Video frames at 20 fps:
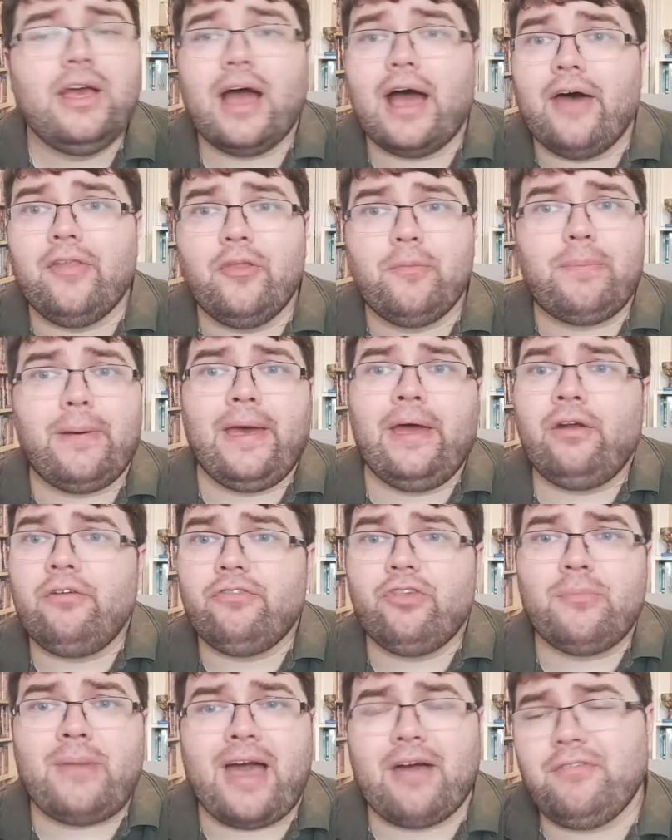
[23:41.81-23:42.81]
And the pair of
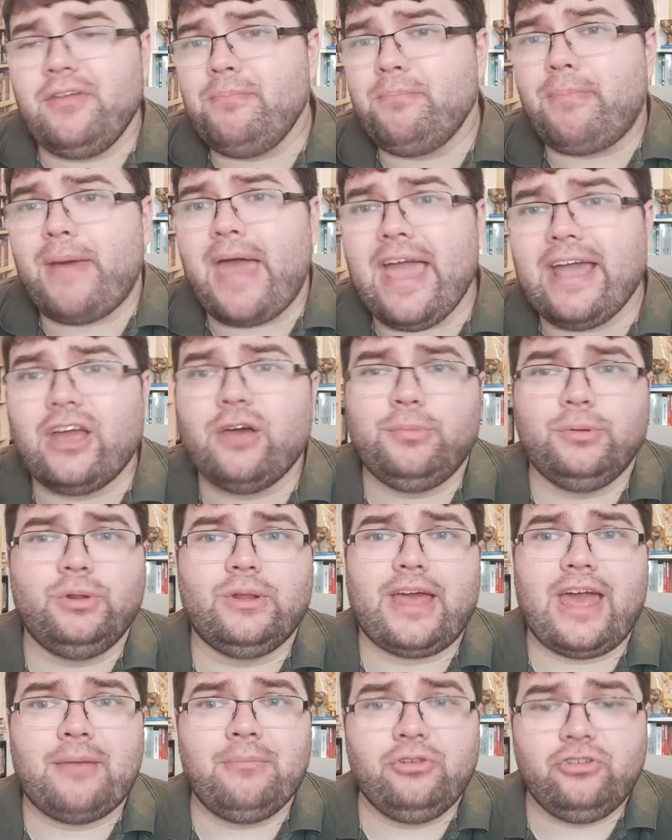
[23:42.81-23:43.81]
them have impeccable
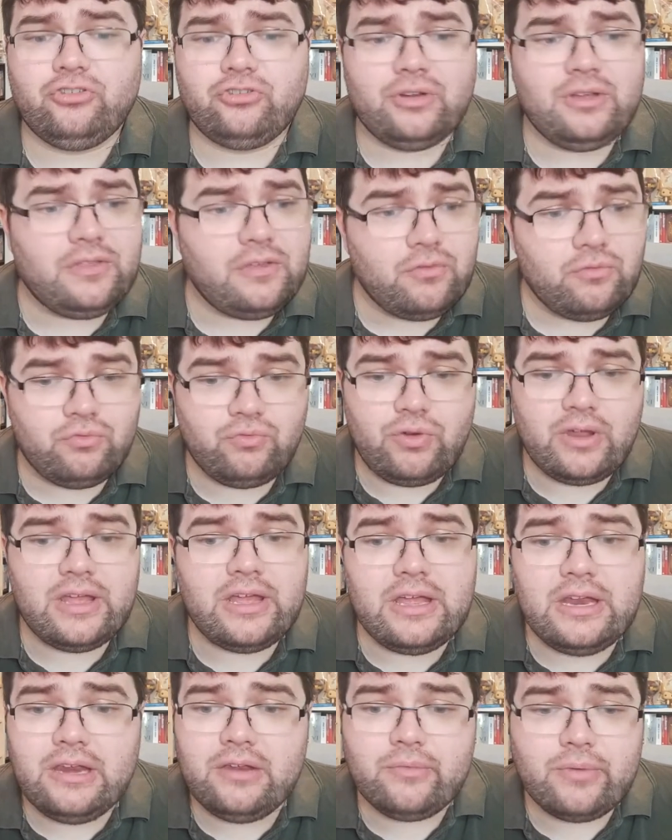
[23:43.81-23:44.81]
chemistry. They
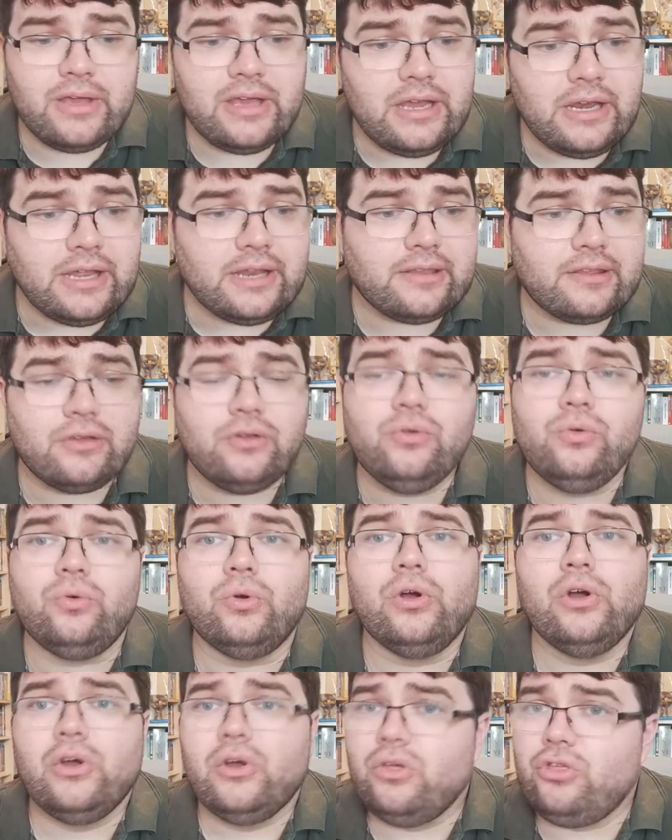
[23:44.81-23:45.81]
really, really do
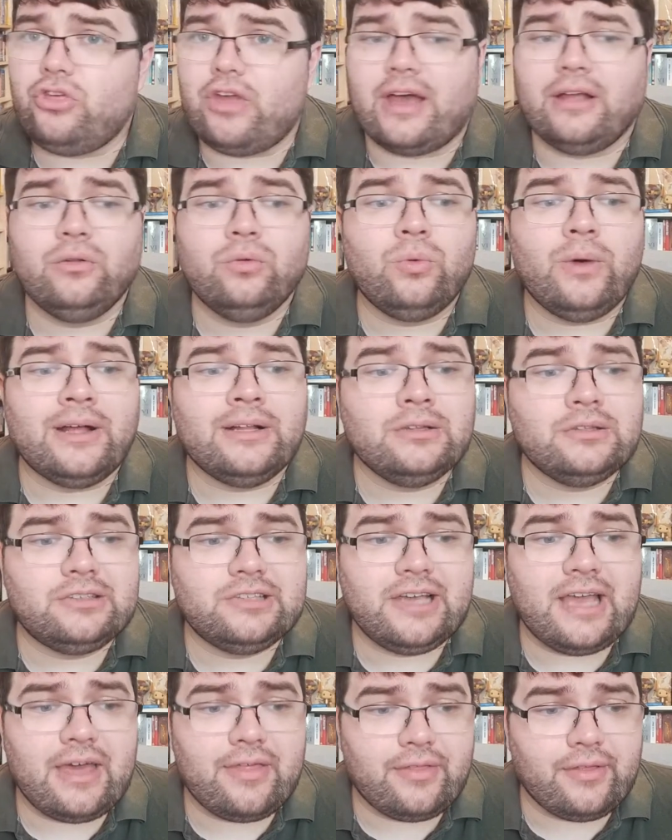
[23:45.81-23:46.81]
gel well
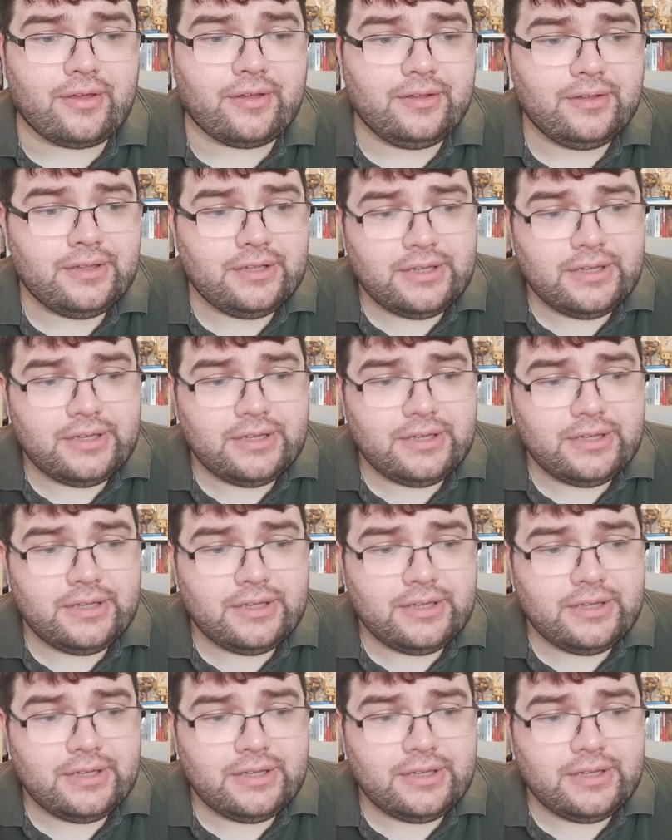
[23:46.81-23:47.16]
together.